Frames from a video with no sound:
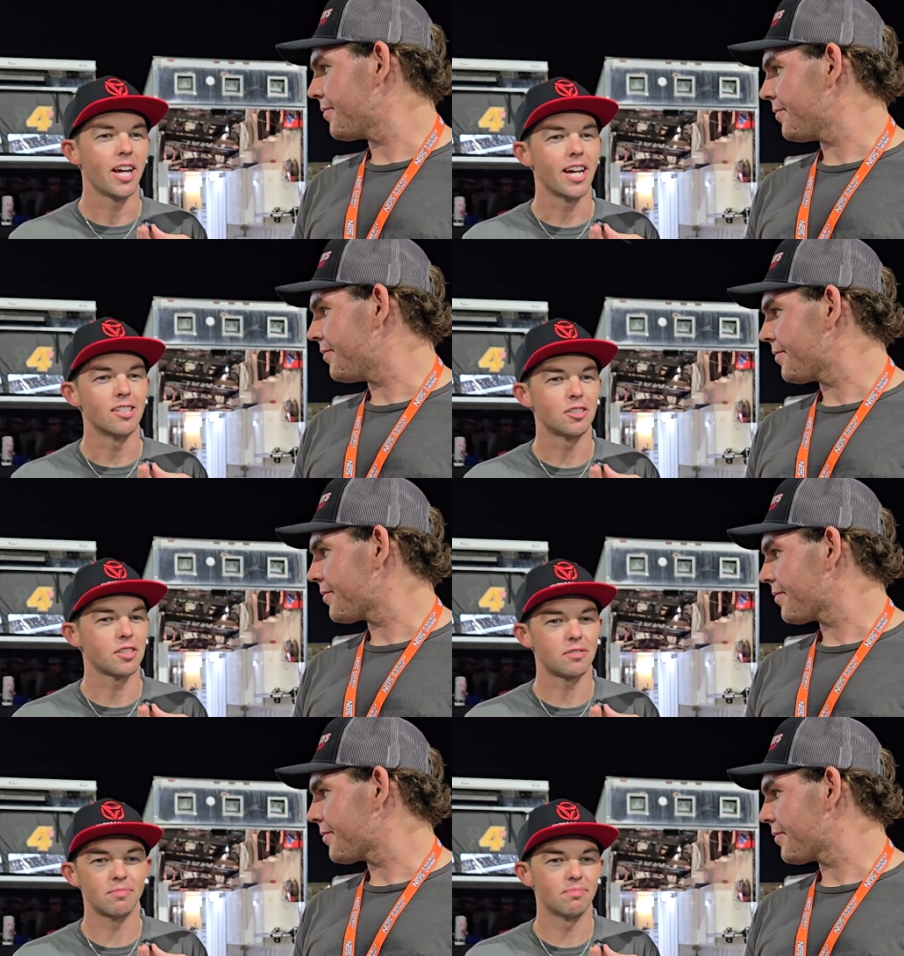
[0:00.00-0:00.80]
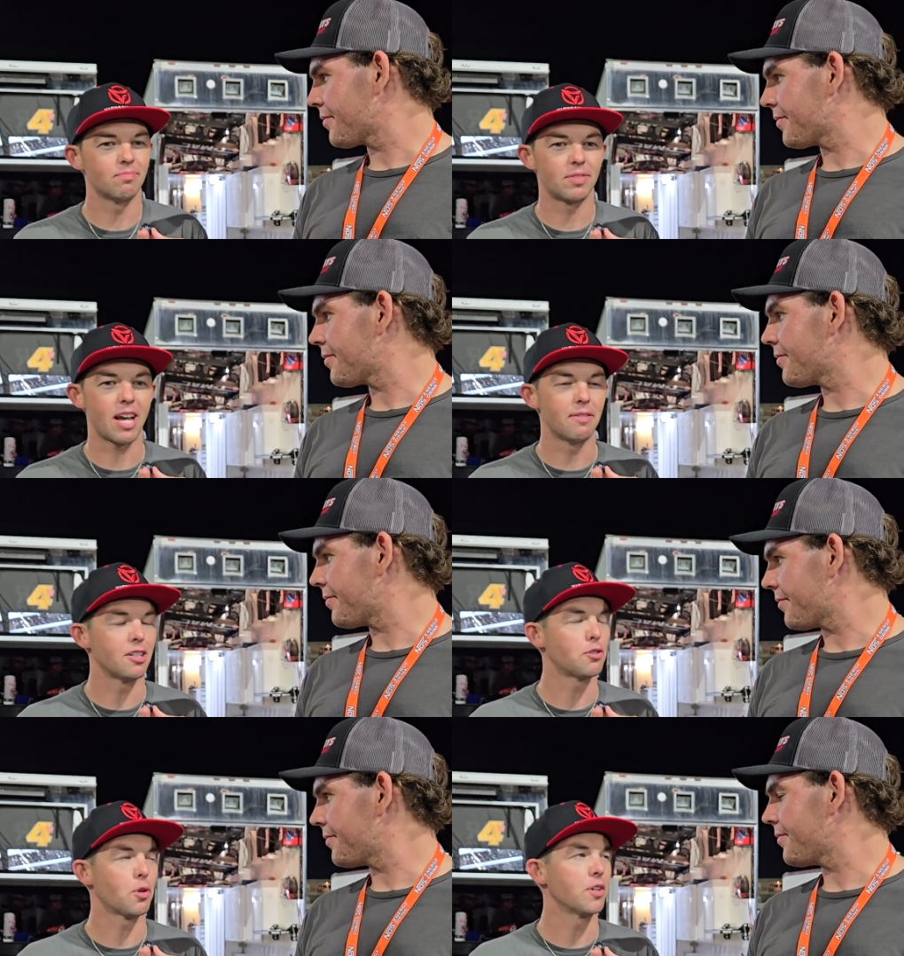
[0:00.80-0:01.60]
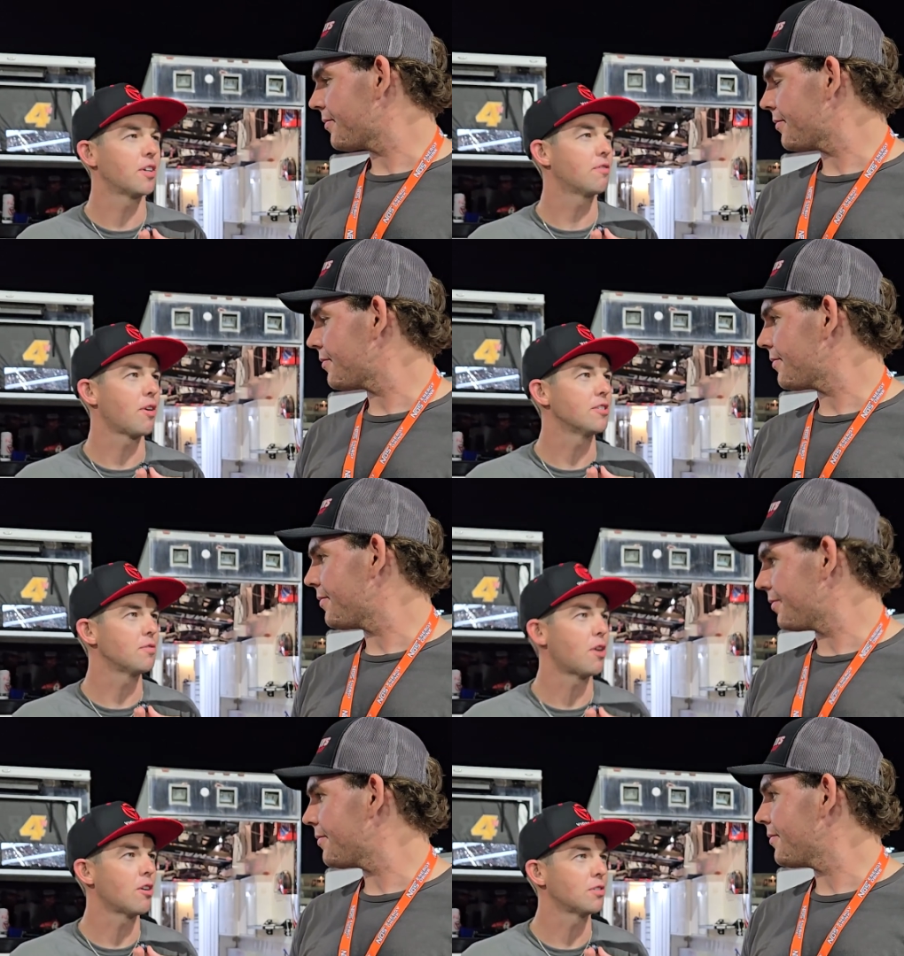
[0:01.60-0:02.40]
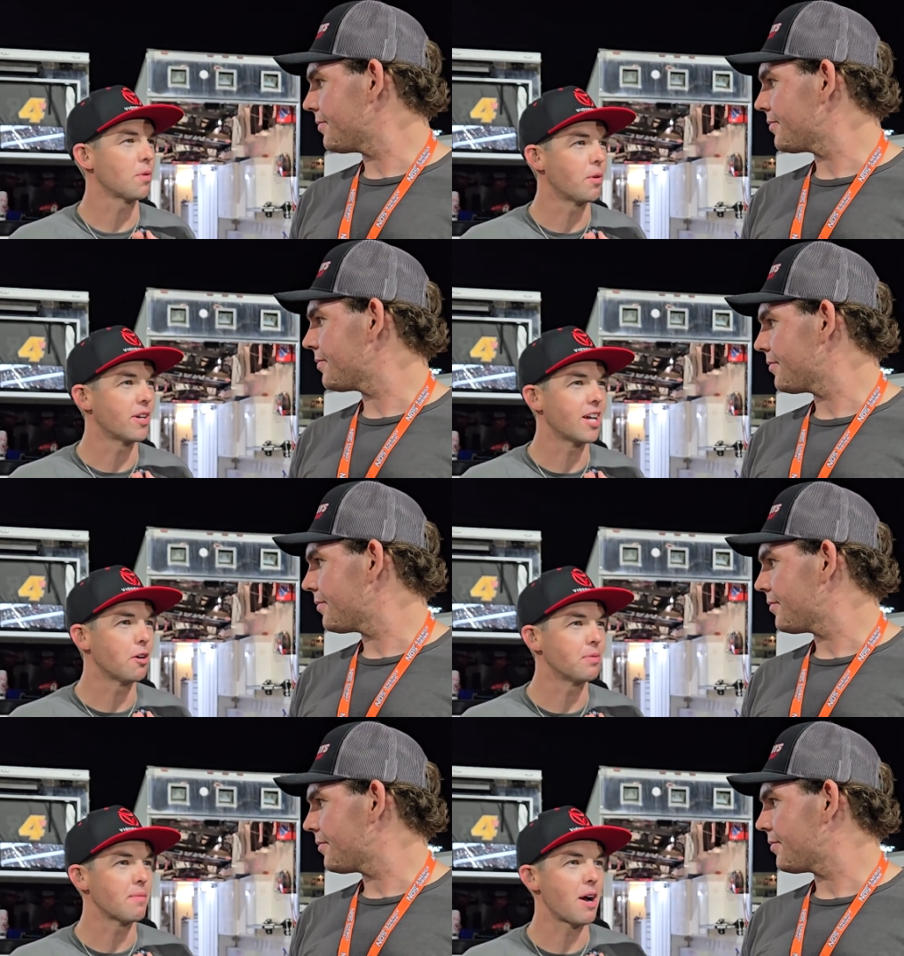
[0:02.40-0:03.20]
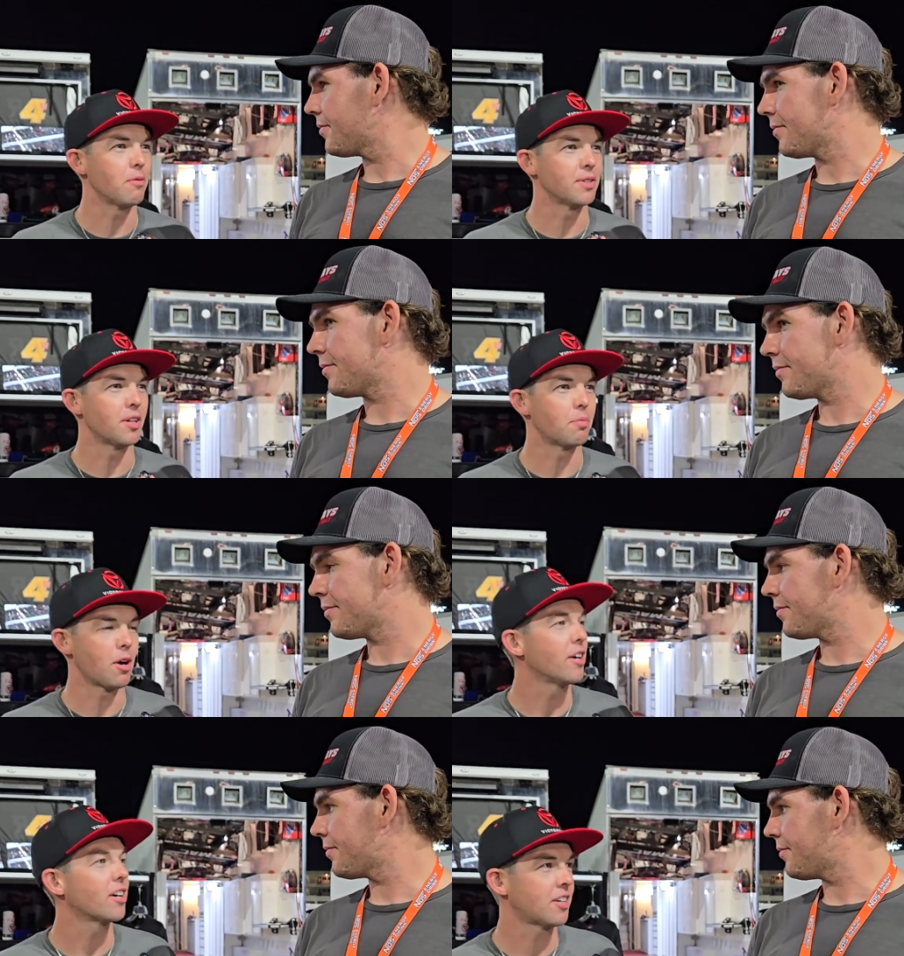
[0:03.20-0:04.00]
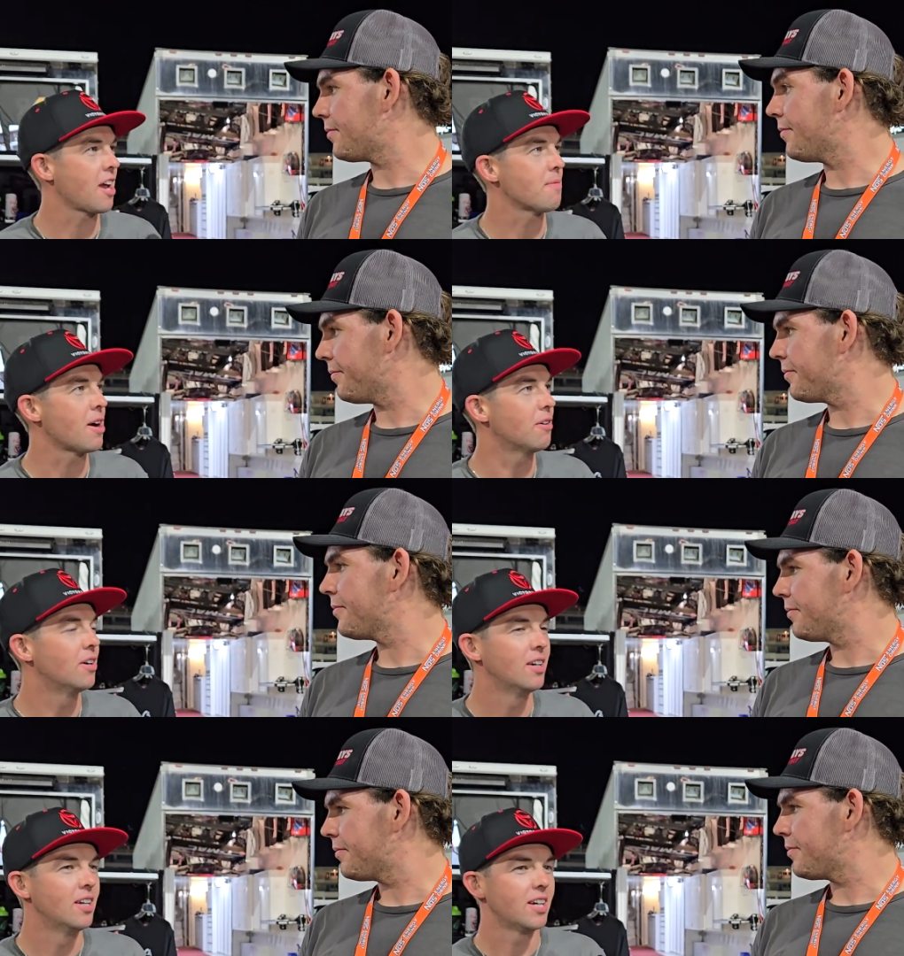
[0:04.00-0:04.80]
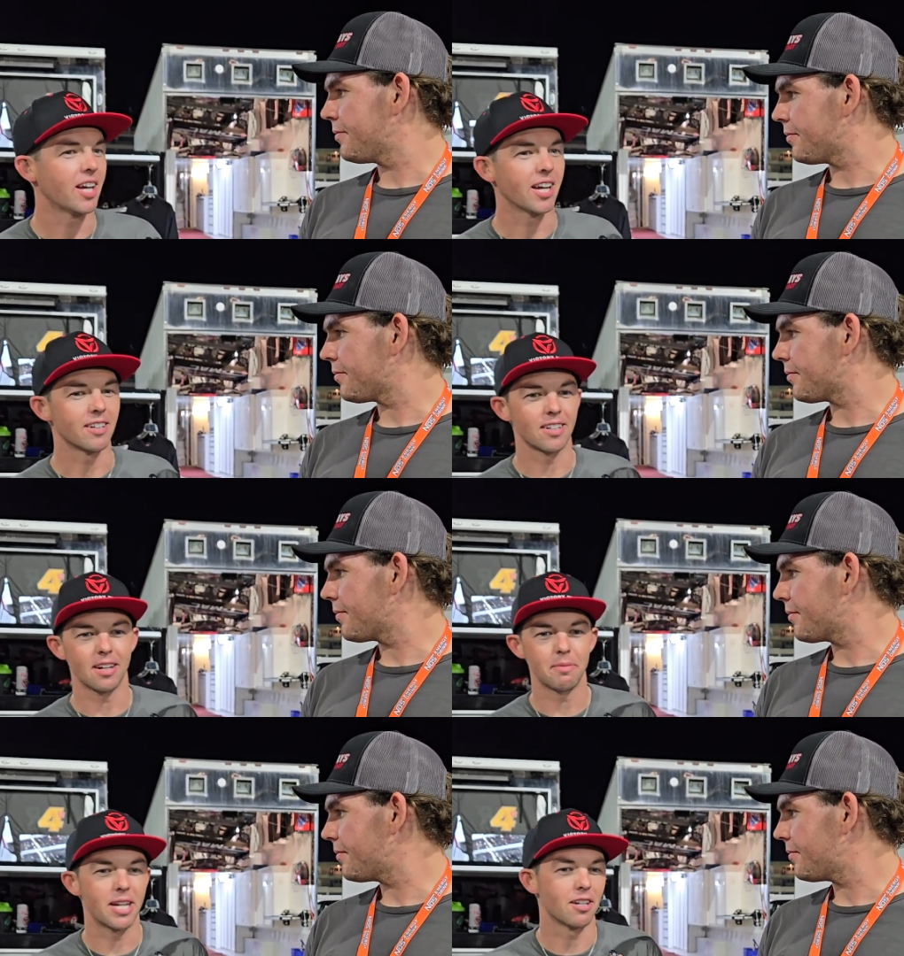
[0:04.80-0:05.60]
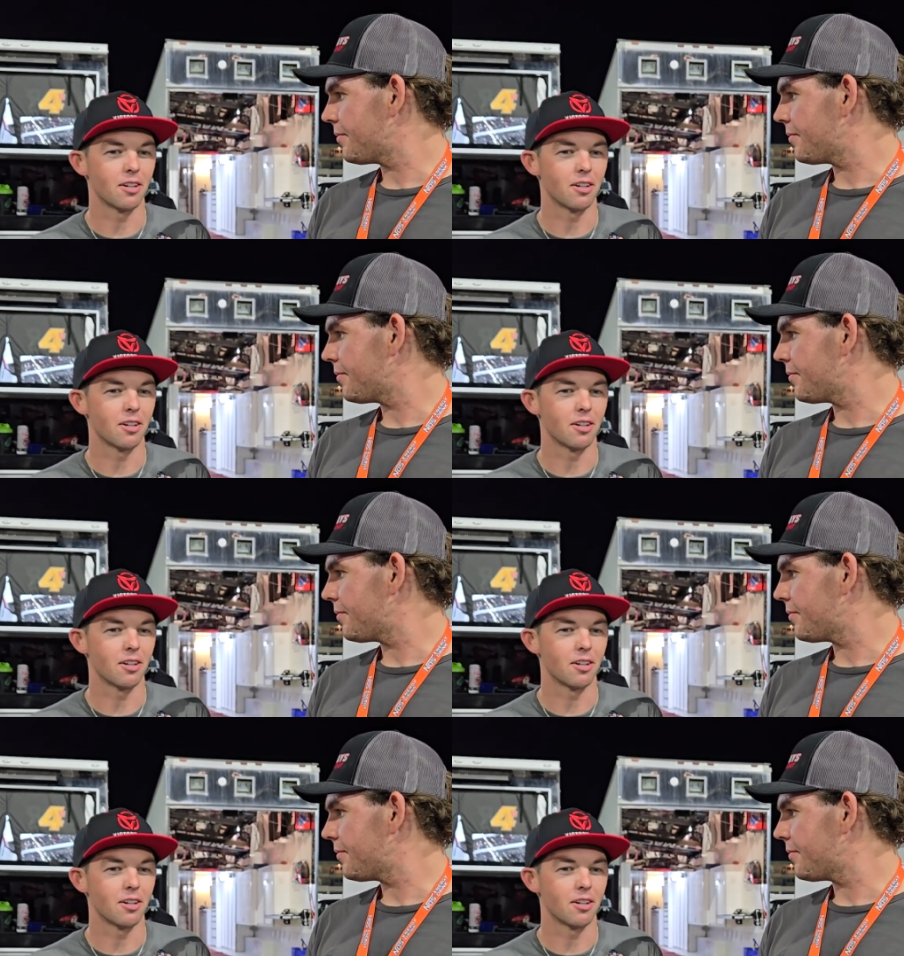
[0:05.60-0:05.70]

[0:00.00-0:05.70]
Speaker 1: and just Kevin and Jordan are good friends of ours, and we wanted to help them out when their product came out. And uh, being